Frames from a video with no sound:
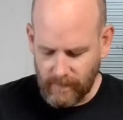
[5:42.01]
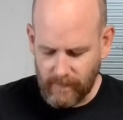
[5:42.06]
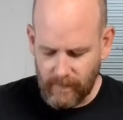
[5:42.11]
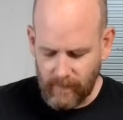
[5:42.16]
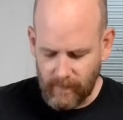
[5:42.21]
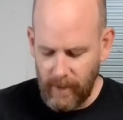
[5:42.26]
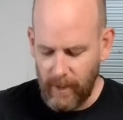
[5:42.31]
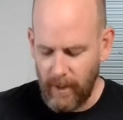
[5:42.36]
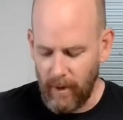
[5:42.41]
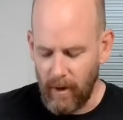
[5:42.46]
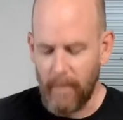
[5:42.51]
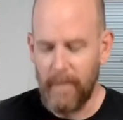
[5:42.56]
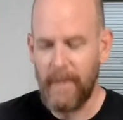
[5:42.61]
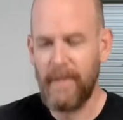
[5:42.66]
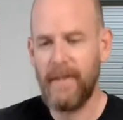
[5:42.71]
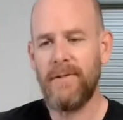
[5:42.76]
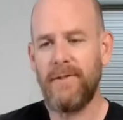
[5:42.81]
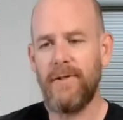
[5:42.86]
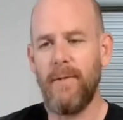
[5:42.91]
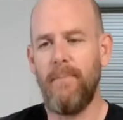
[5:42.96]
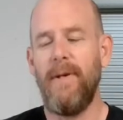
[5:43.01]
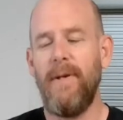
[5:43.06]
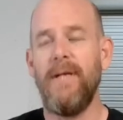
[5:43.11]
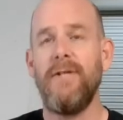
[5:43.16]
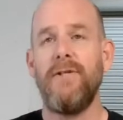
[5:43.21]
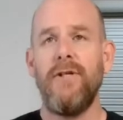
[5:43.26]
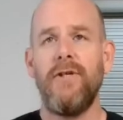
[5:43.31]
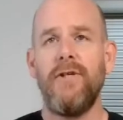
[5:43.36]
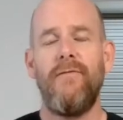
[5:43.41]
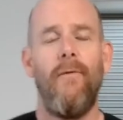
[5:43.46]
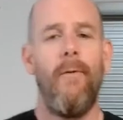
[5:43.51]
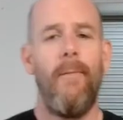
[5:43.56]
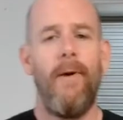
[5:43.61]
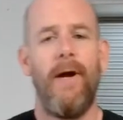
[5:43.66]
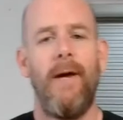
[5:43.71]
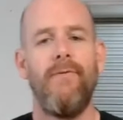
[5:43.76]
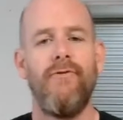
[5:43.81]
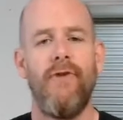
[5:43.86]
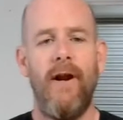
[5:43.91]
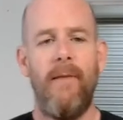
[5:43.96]
You know, I mean, this is a business for me.
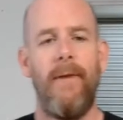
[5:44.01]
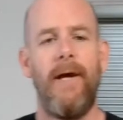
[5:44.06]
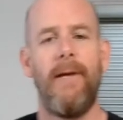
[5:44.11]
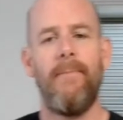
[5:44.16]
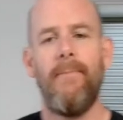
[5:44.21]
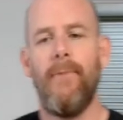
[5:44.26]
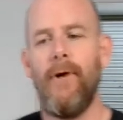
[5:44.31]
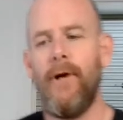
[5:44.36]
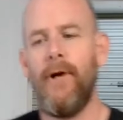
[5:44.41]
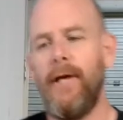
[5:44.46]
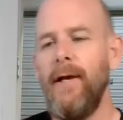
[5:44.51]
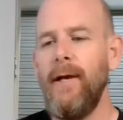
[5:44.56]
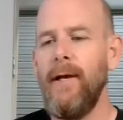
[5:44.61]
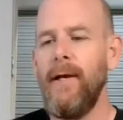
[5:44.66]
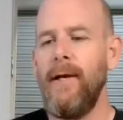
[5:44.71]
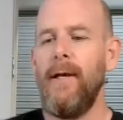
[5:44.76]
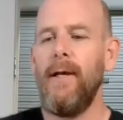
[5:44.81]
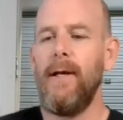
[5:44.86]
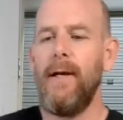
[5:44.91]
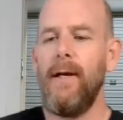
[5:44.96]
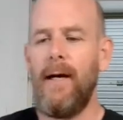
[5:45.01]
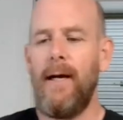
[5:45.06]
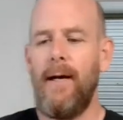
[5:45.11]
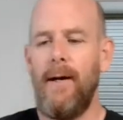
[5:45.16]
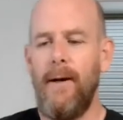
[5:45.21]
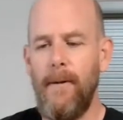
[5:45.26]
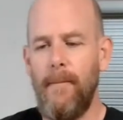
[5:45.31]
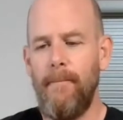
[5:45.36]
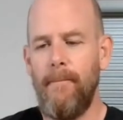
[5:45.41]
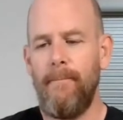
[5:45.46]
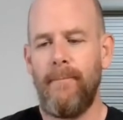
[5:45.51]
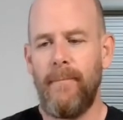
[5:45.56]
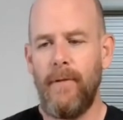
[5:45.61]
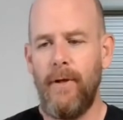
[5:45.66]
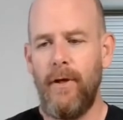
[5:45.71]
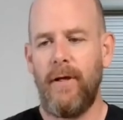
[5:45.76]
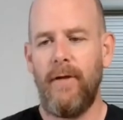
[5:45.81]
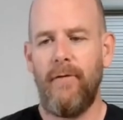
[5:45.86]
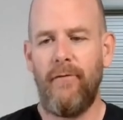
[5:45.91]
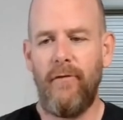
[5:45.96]
I'm trying to make money.
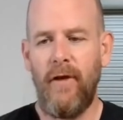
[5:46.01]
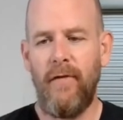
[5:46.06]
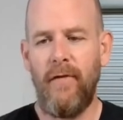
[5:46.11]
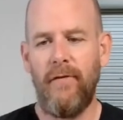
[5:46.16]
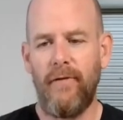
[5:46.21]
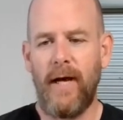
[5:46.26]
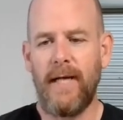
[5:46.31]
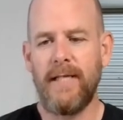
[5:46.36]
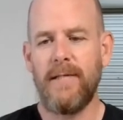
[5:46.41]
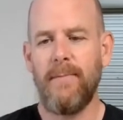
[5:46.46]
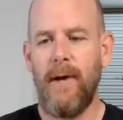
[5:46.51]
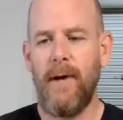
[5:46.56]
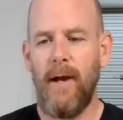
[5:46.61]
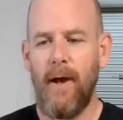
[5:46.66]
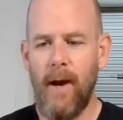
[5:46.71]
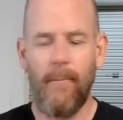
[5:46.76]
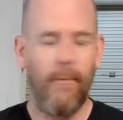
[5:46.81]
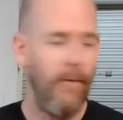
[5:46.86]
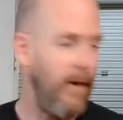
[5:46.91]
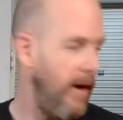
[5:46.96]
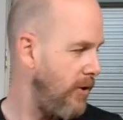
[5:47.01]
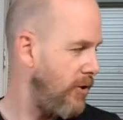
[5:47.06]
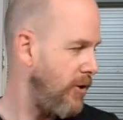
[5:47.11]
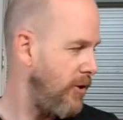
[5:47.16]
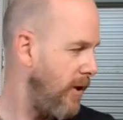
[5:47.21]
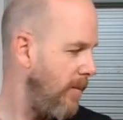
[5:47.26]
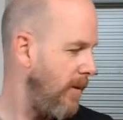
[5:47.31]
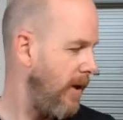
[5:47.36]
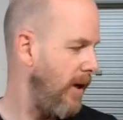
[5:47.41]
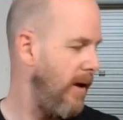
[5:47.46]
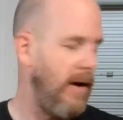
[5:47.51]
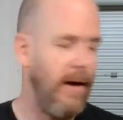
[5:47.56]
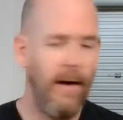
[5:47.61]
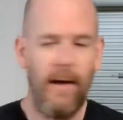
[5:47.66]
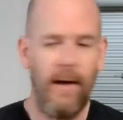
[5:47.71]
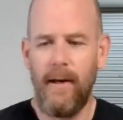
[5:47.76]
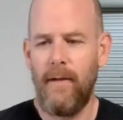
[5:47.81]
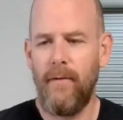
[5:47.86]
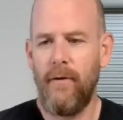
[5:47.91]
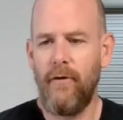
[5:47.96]
You can see the size of my operation. I mean,
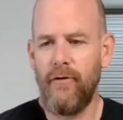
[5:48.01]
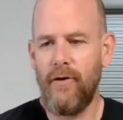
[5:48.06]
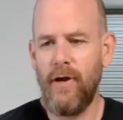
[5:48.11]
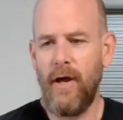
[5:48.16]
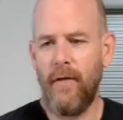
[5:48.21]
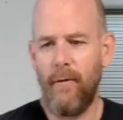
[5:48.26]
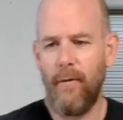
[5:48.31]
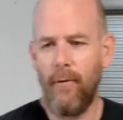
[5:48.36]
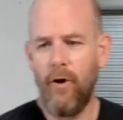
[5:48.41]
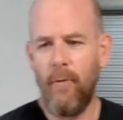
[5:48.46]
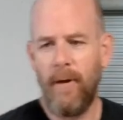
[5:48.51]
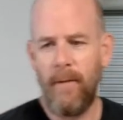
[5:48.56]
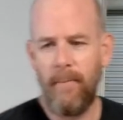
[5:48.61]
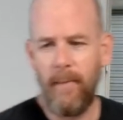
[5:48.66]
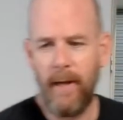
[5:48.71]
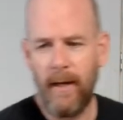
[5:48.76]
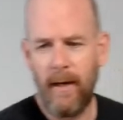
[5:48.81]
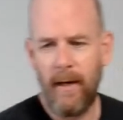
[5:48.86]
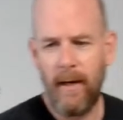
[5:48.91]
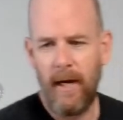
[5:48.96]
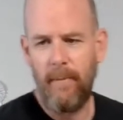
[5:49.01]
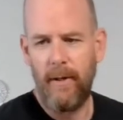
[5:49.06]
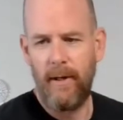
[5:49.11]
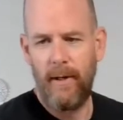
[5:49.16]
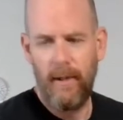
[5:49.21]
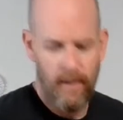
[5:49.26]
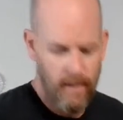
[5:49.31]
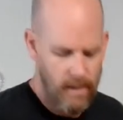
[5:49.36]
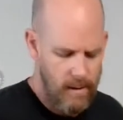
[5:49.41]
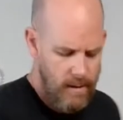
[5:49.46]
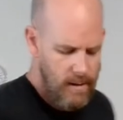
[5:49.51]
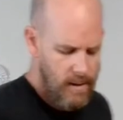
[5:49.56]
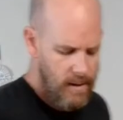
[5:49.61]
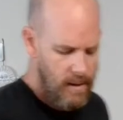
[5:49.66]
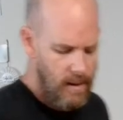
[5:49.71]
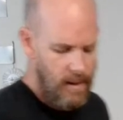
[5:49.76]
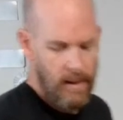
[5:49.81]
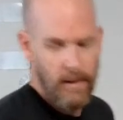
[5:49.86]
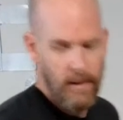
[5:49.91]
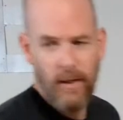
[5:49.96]
there's another room in behind me here.
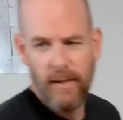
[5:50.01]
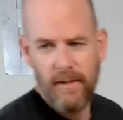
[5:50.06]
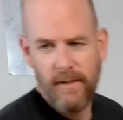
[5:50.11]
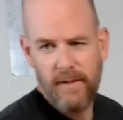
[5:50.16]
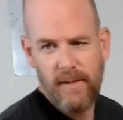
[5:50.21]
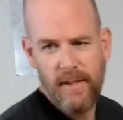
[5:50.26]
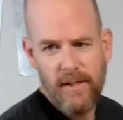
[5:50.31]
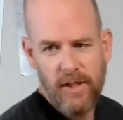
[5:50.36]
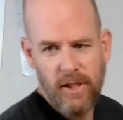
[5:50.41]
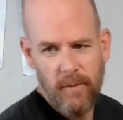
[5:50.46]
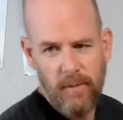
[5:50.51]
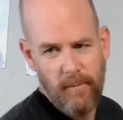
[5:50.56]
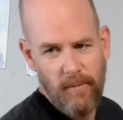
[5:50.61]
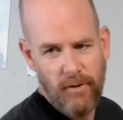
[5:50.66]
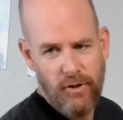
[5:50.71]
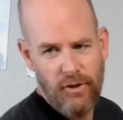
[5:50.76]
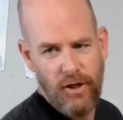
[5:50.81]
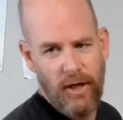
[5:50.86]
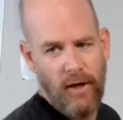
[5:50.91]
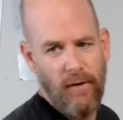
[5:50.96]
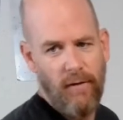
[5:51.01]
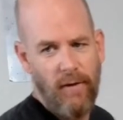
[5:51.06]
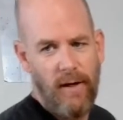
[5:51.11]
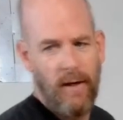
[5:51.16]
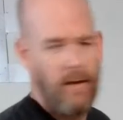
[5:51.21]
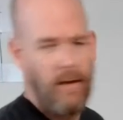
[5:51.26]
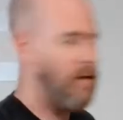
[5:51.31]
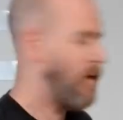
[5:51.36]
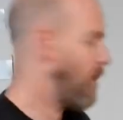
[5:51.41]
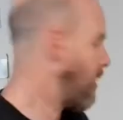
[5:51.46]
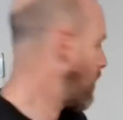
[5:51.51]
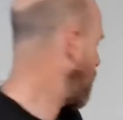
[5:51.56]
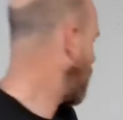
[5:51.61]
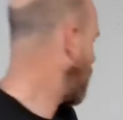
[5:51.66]
You can see some of the machinery in there.